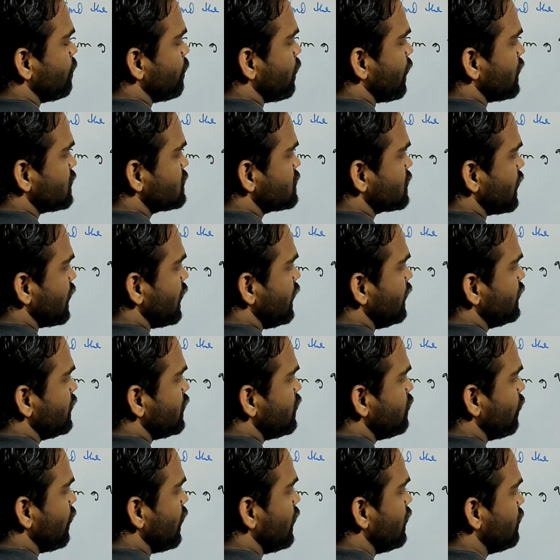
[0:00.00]
plus
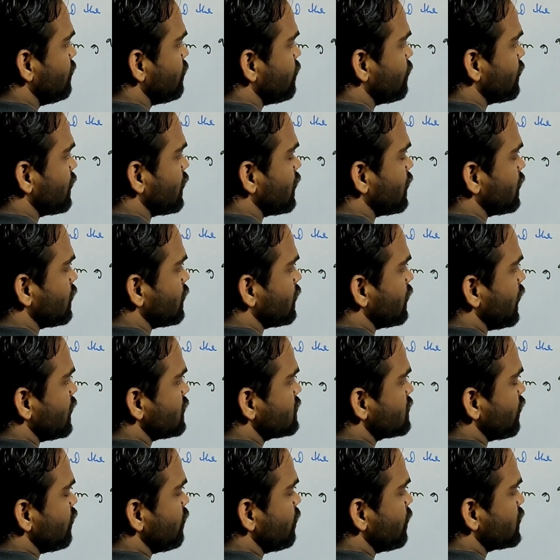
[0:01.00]
81,
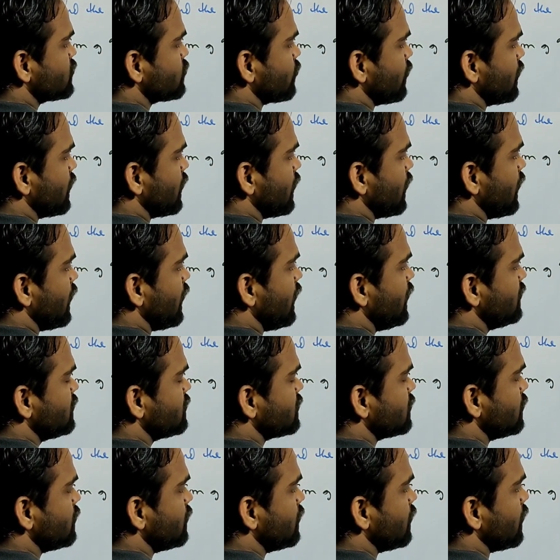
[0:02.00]
that's 7 plus 1,
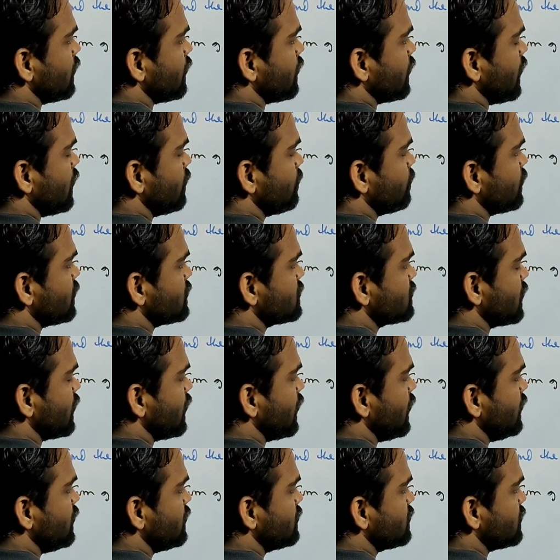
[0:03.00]
8, 9 plus
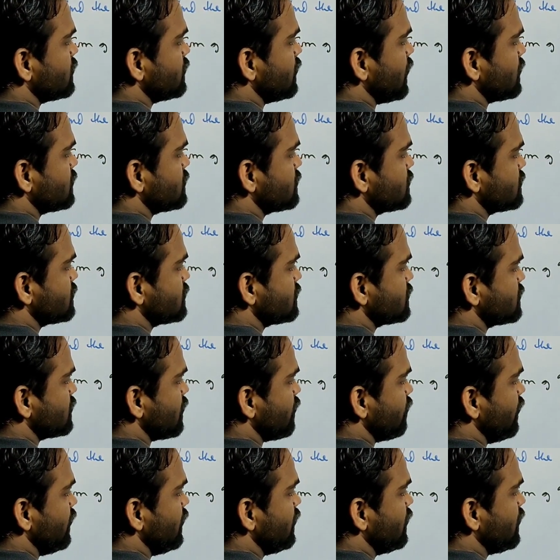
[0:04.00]
8, that's
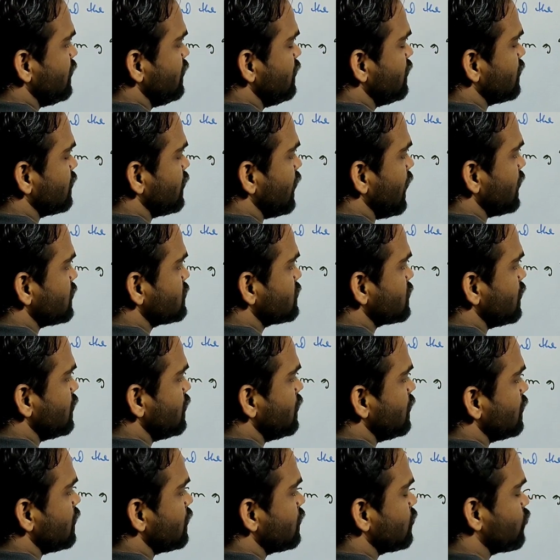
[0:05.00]
17, that's
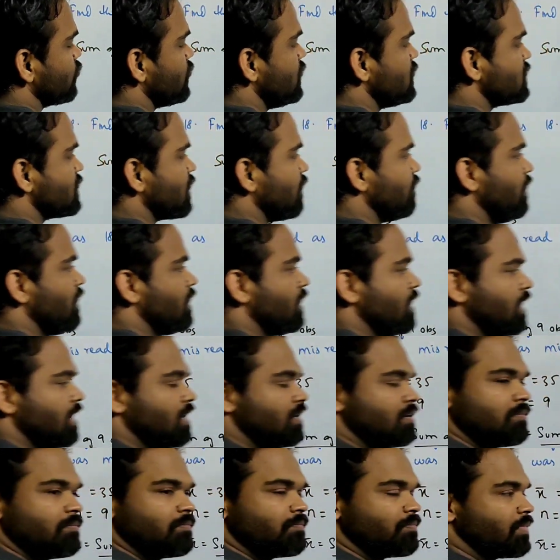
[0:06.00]

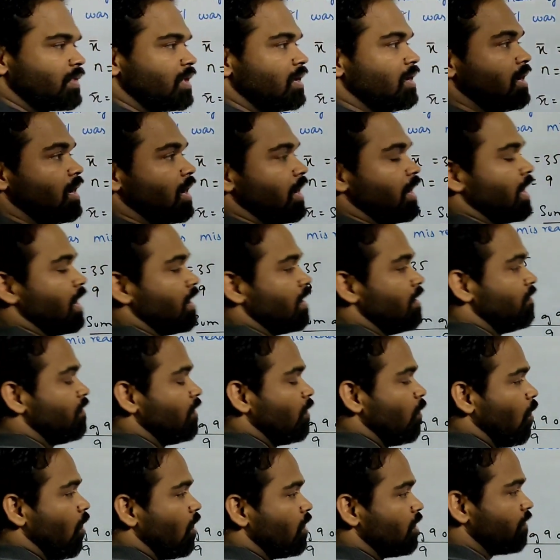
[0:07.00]
378. Now if
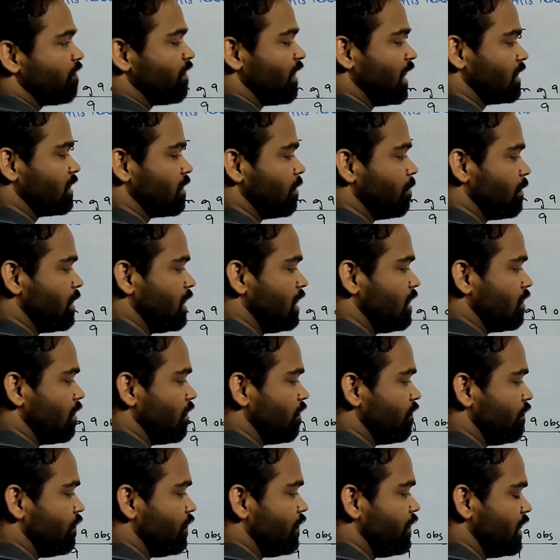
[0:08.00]
you want to find the mean
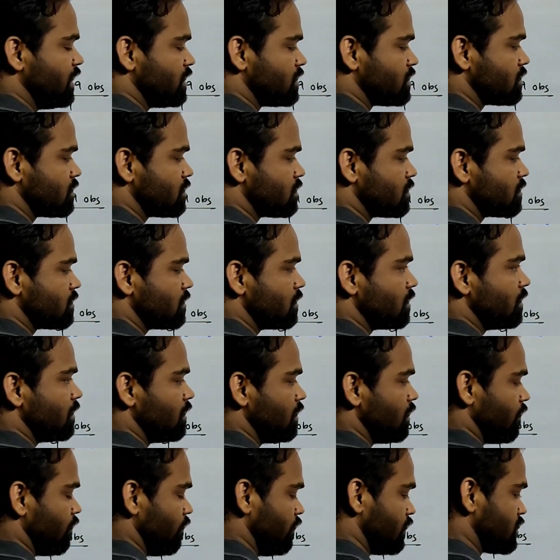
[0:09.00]
of this,
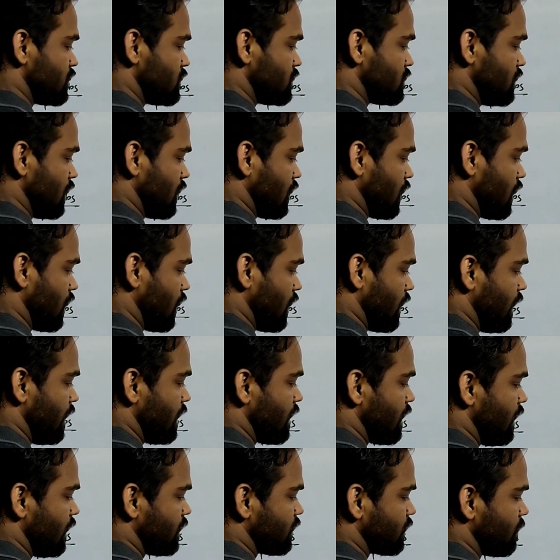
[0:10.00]
which is the
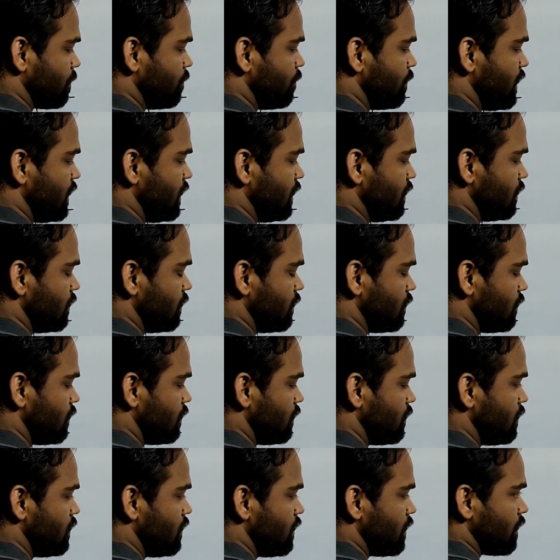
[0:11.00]
correct mean,
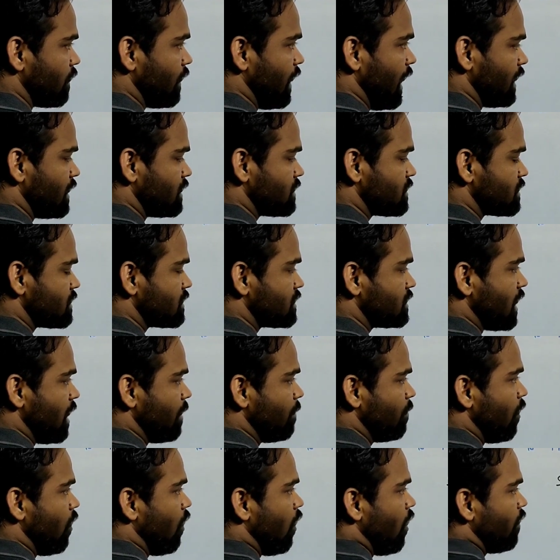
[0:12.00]
that is
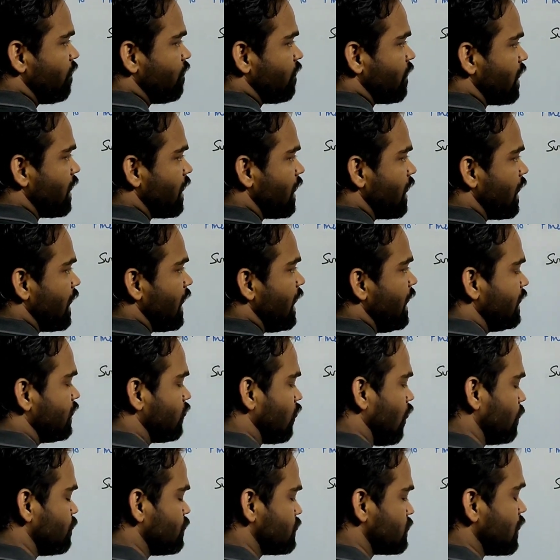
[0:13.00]
sum of 9
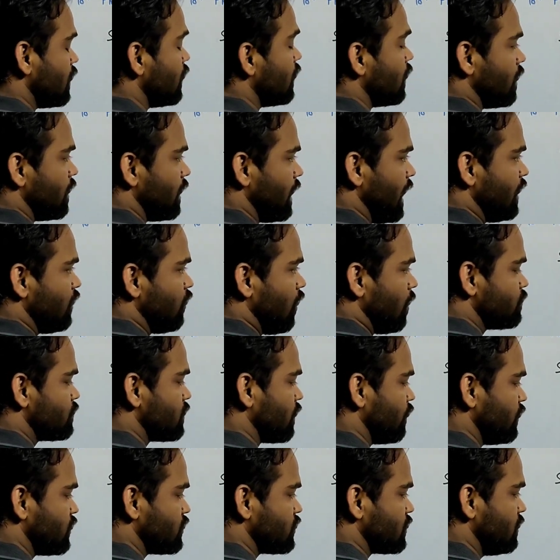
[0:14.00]

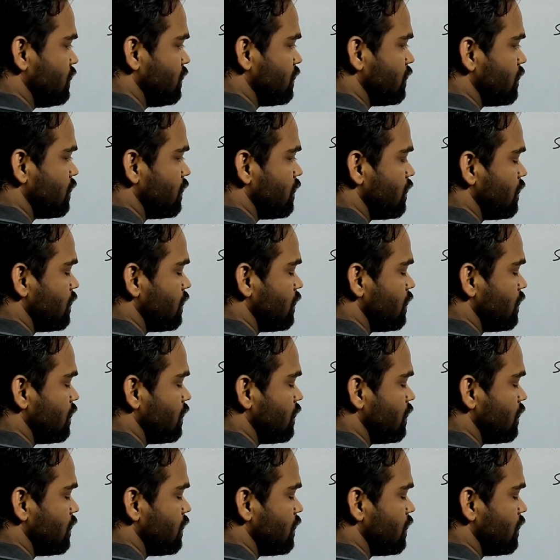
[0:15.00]
observation,